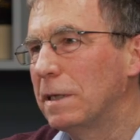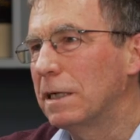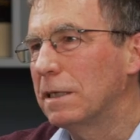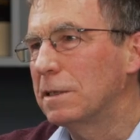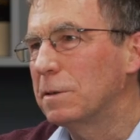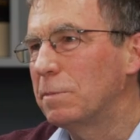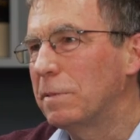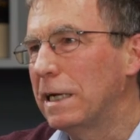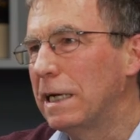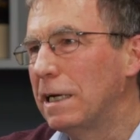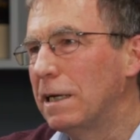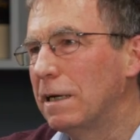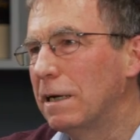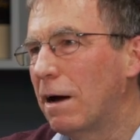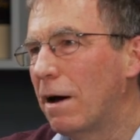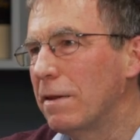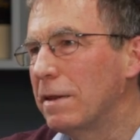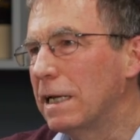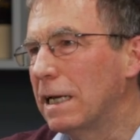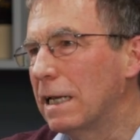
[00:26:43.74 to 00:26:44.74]
But it's been,
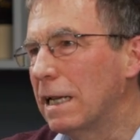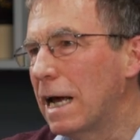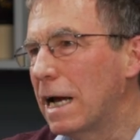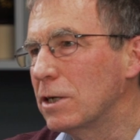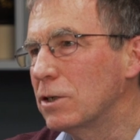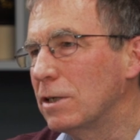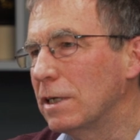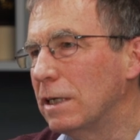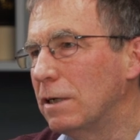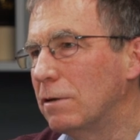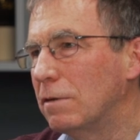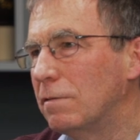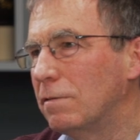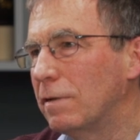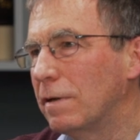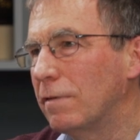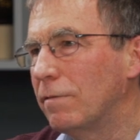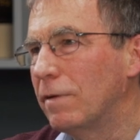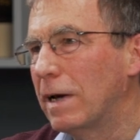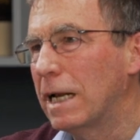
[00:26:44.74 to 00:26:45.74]
I think, largely good
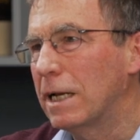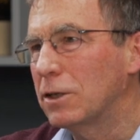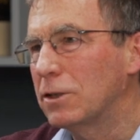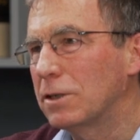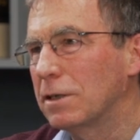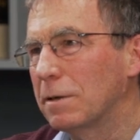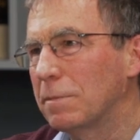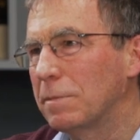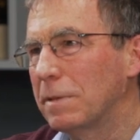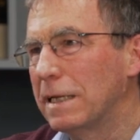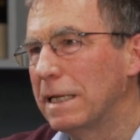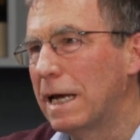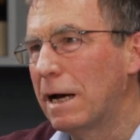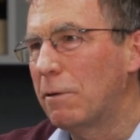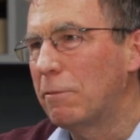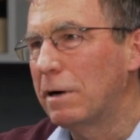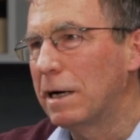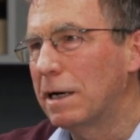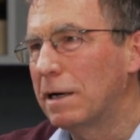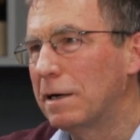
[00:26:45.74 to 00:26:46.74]
for the fellowship. And
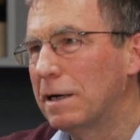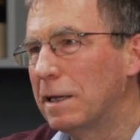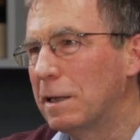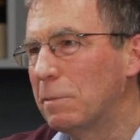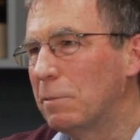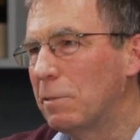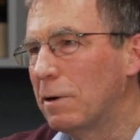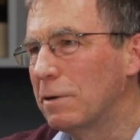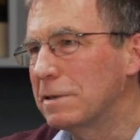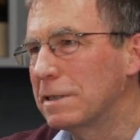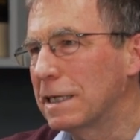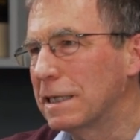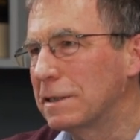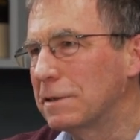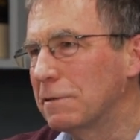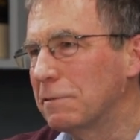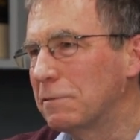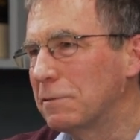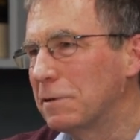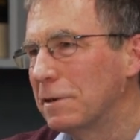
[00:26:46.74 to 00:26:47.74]
now we're in the
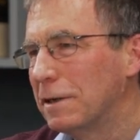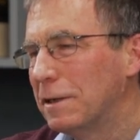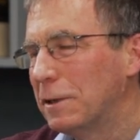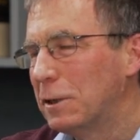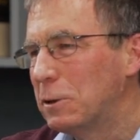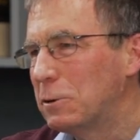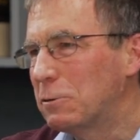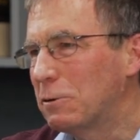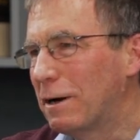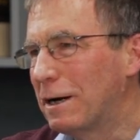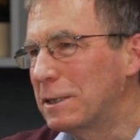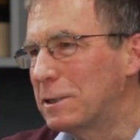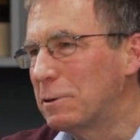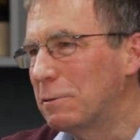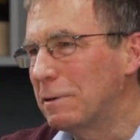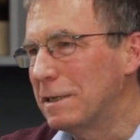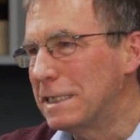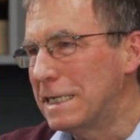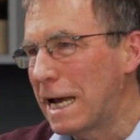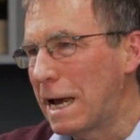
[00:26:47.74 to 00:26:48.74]
process of trying
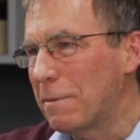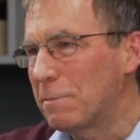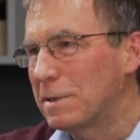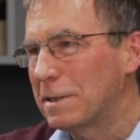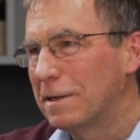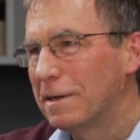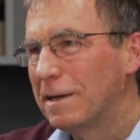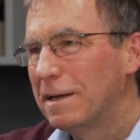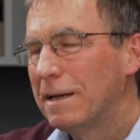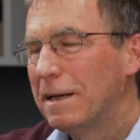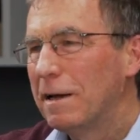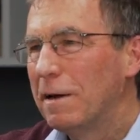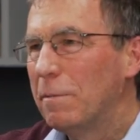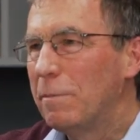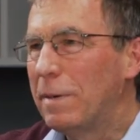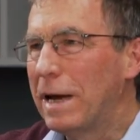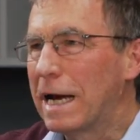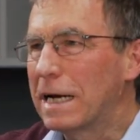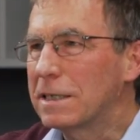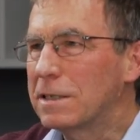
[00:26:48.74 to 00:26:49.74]
to adapt
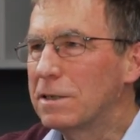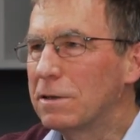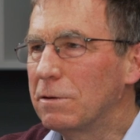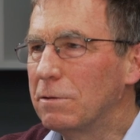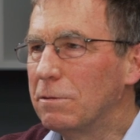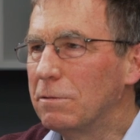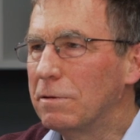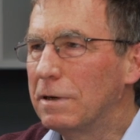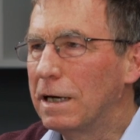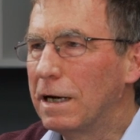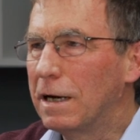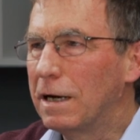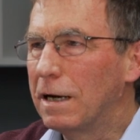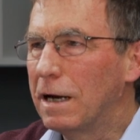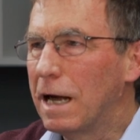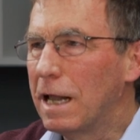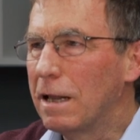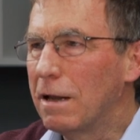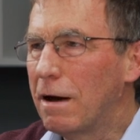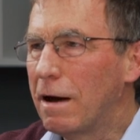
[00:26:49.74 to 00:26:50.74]
back to a,
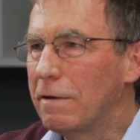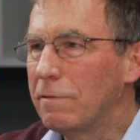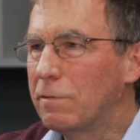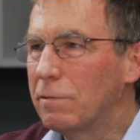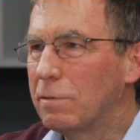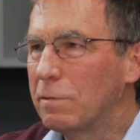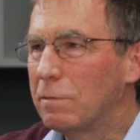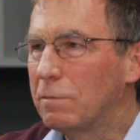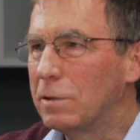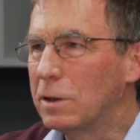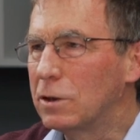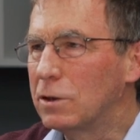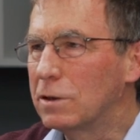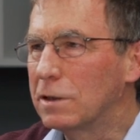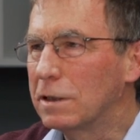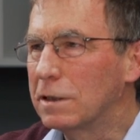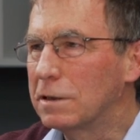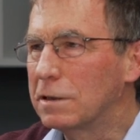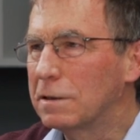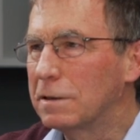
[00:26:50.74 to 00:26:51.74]
a life which
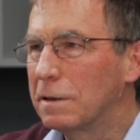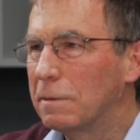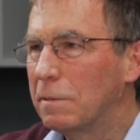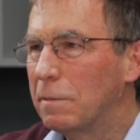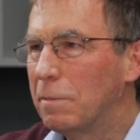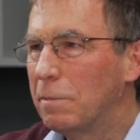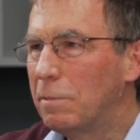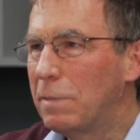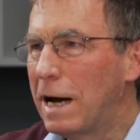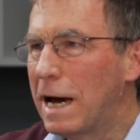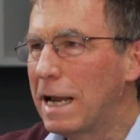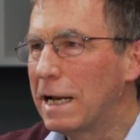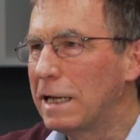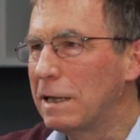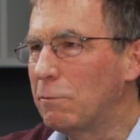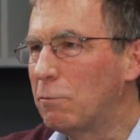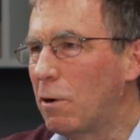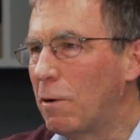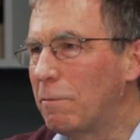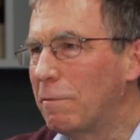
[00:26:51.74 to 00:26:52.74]
is
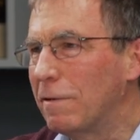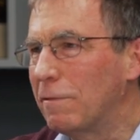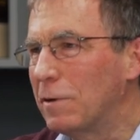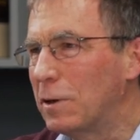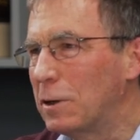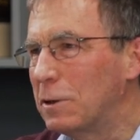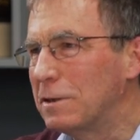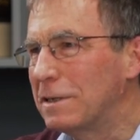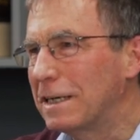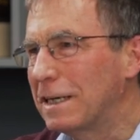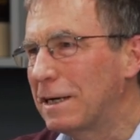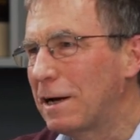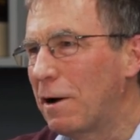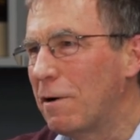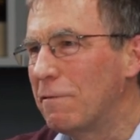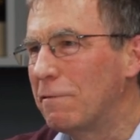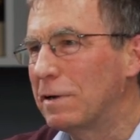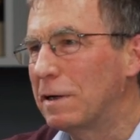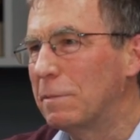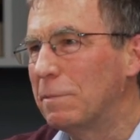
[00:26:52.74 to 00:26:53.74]
partly what we've learned in
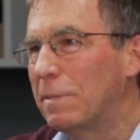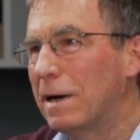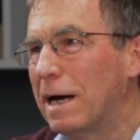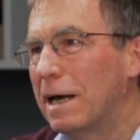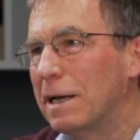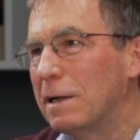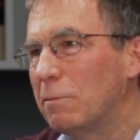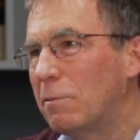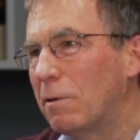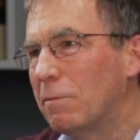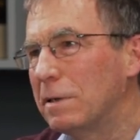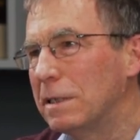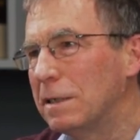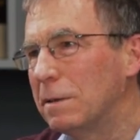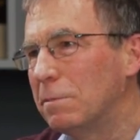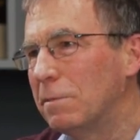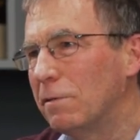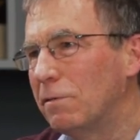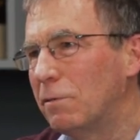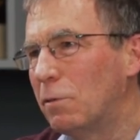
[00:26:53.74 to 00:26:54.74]
COVID and partly what we
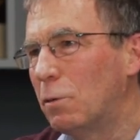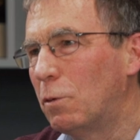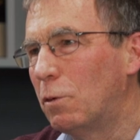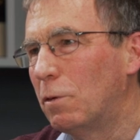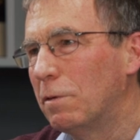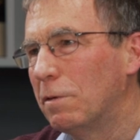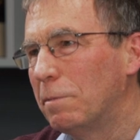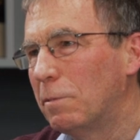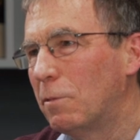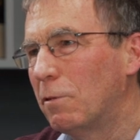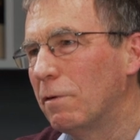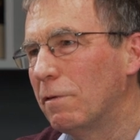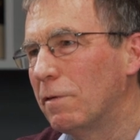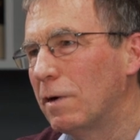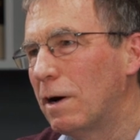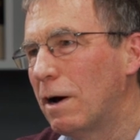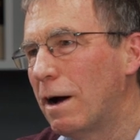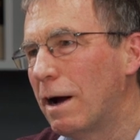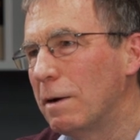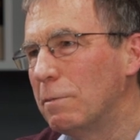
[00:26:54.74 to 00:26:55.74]
did before, more of
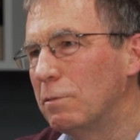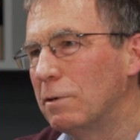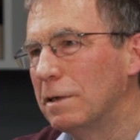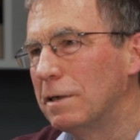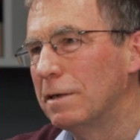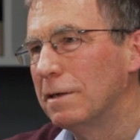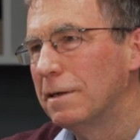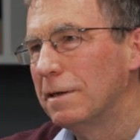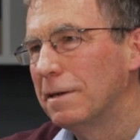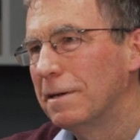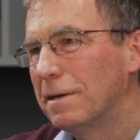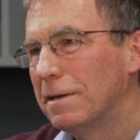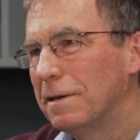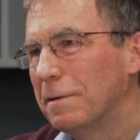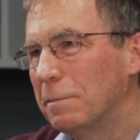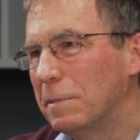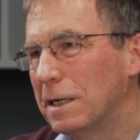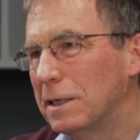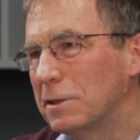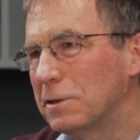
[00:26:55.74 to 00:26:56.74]
a hybrid
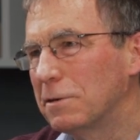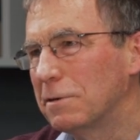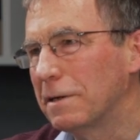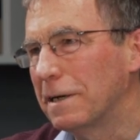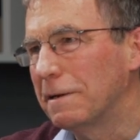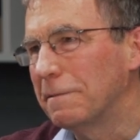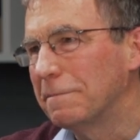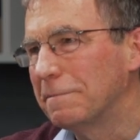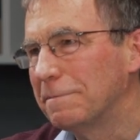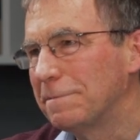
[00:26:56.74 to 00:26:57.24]
ministry.